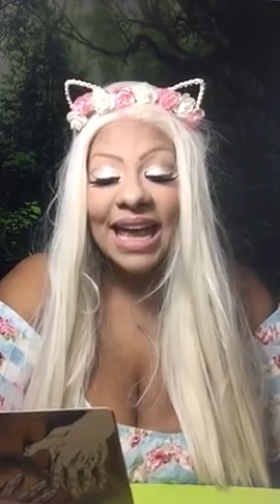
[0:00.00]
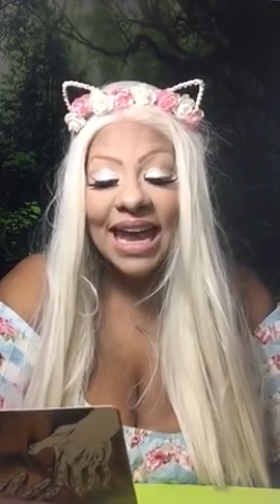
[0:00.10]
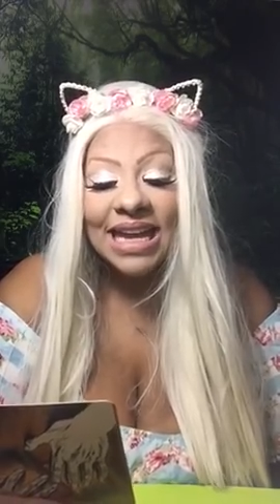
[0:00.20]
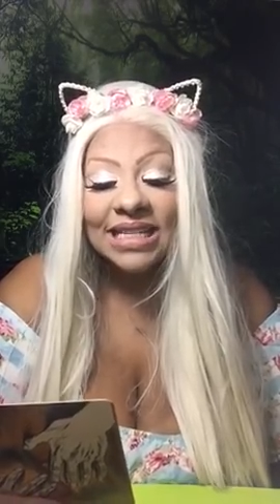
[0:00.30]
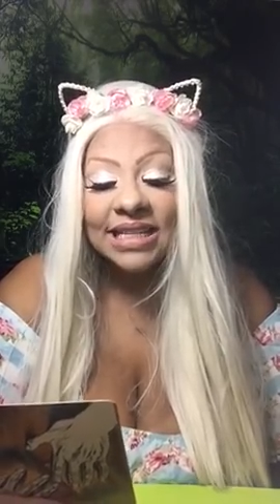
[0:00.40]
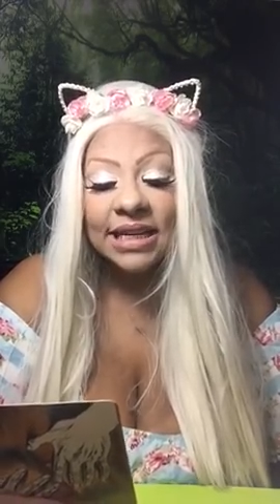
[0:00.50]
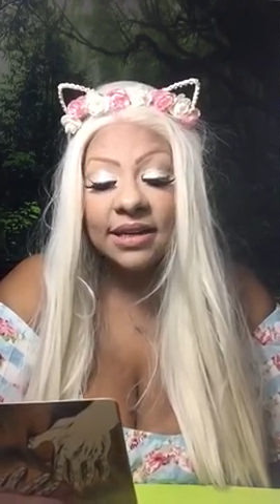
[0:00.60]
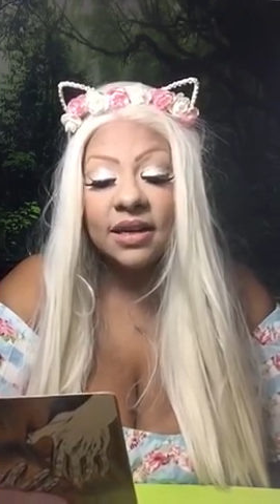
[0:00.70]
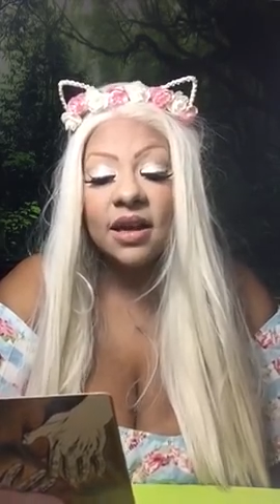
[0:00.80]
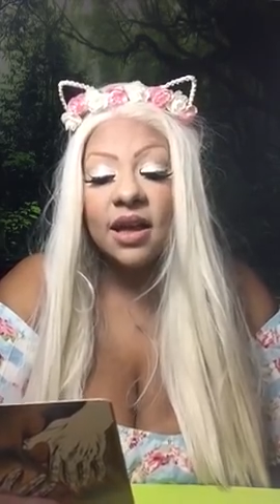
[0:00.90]

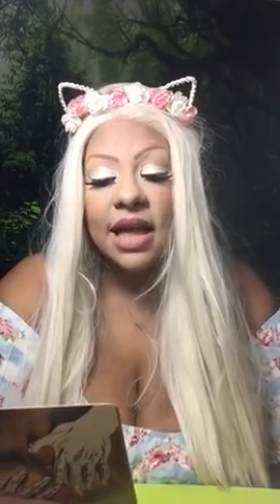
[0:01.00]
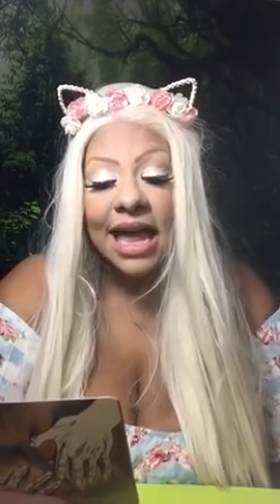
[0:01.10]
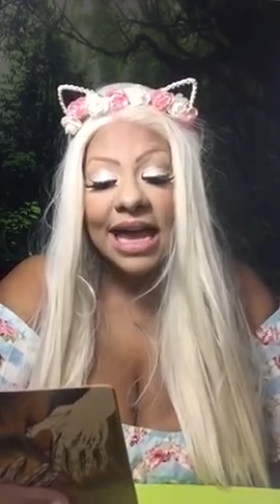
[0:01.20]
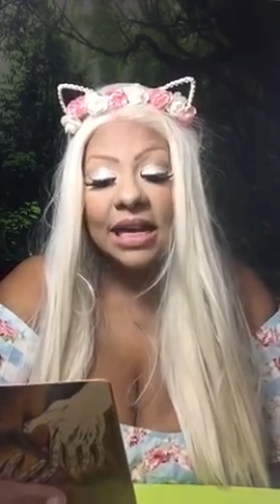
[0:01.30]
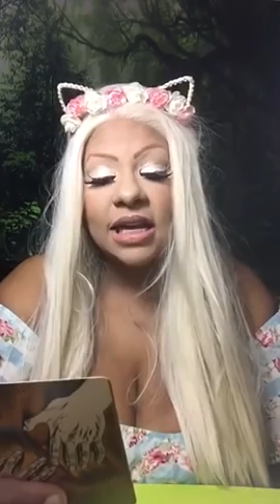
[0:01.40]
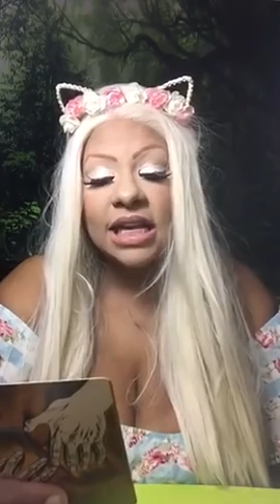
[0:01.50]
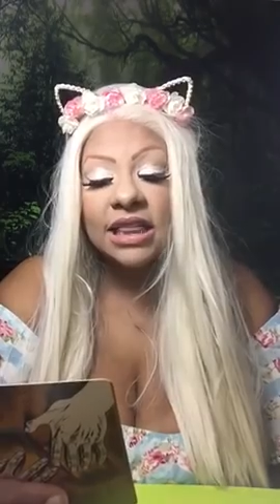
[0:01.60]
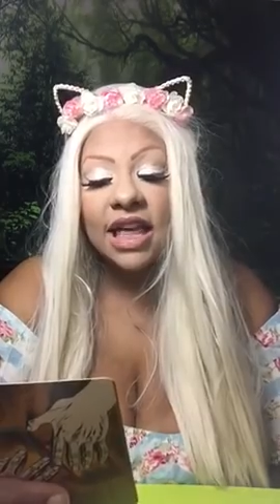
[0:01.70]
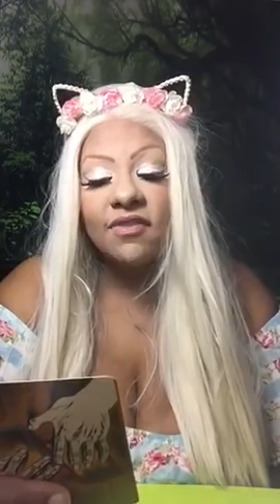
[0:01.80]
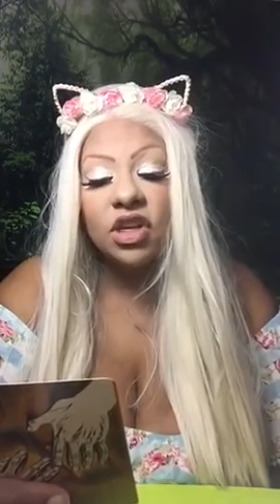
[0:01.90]
18, 8,
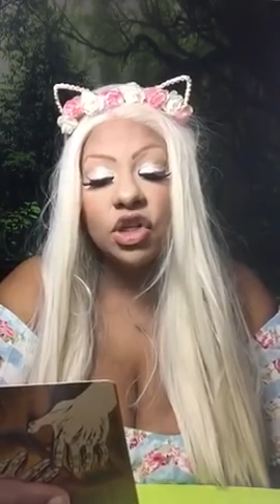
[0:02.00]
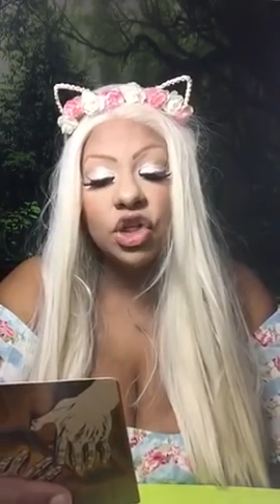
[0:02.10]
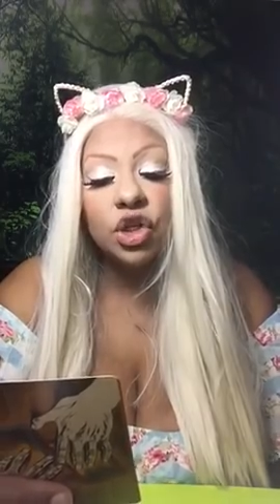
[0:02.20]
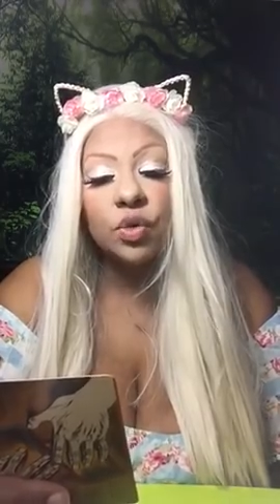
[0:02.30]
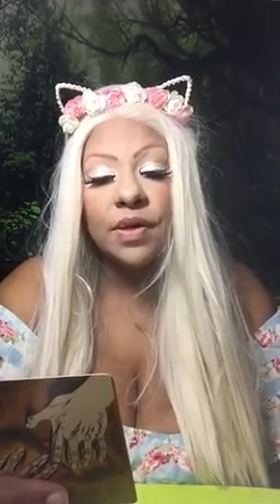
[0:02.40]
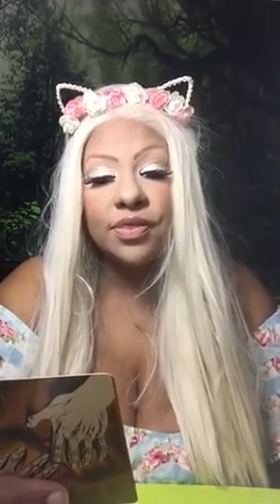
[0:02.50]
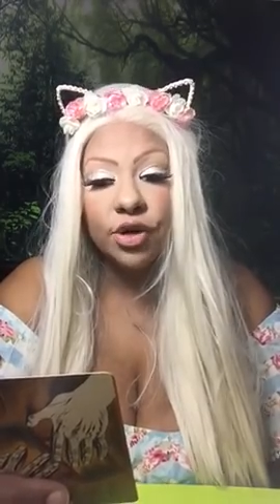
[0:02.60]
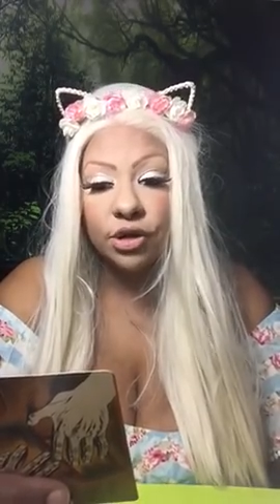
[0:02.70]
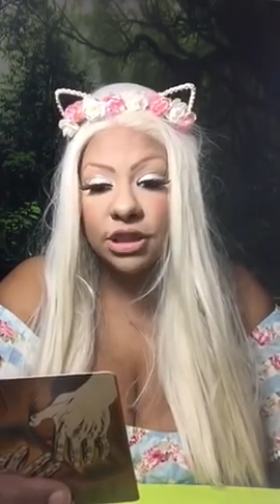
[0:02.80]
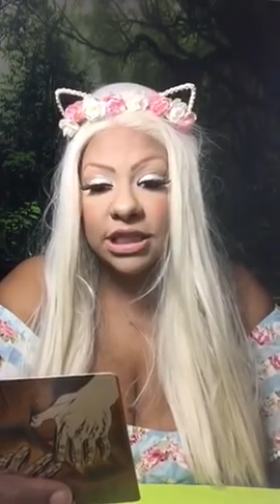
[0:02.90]
11, 2, and
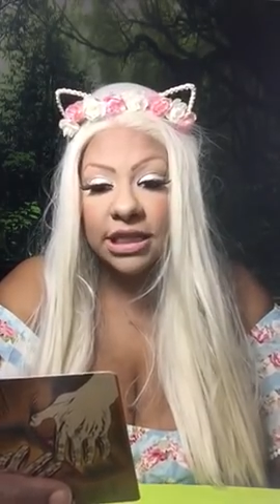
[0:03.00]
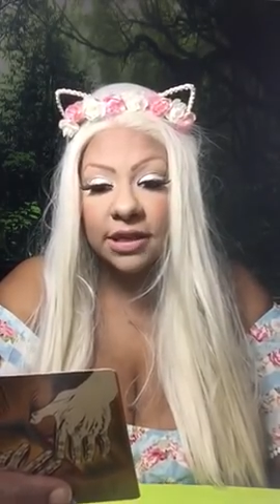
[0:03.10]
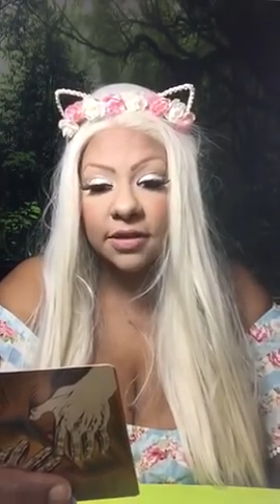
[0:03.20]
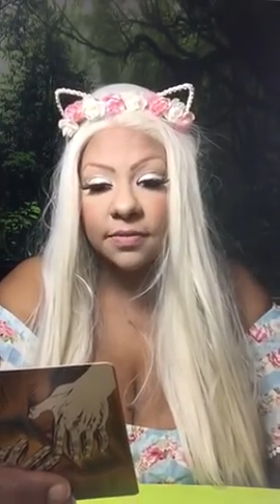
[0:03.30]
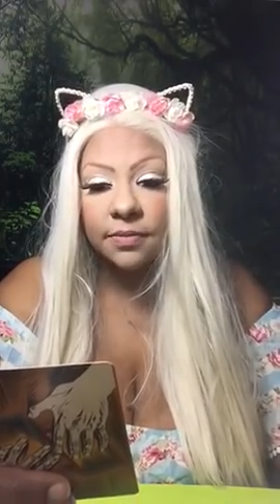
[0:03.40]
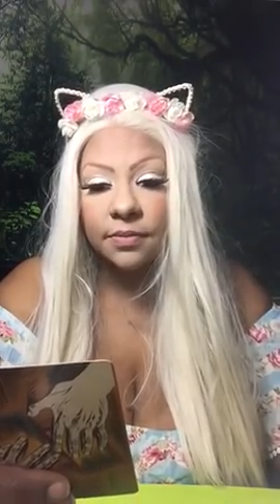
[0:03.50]
13.